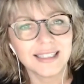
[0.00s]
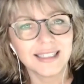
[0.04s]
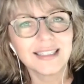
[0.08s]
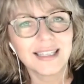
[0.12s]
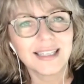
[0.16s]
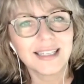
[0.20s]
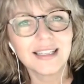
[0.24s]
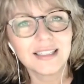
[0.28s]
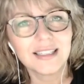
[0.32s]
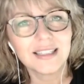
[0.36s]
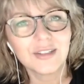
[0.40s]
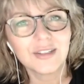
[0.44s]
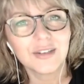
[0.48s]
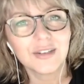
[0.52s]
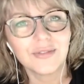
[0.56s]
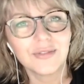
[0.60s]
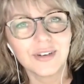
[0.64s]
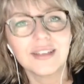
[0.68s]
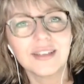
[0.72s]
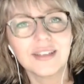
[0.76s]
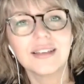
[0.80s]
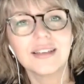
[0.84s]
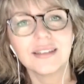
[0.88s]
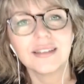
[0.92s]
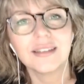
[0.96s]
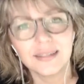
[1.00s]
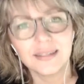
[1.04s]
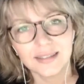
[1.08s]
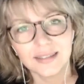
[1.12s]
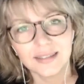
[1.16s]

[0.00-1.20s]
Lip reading: Is that sort of what you?